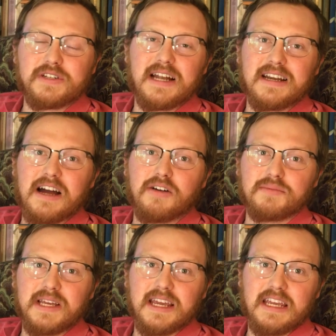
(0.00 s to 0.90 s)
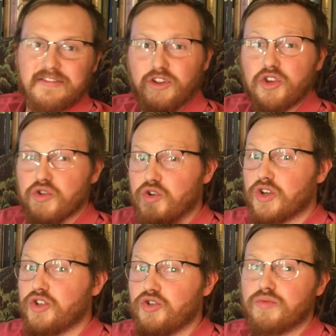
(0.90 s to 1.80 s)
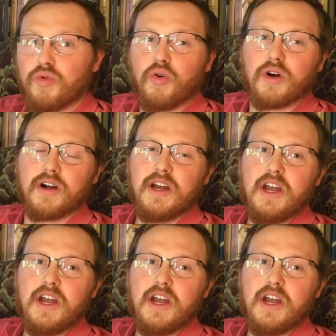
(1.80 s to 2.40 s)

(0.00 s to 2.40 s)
10-gallon tank, even though you could do more,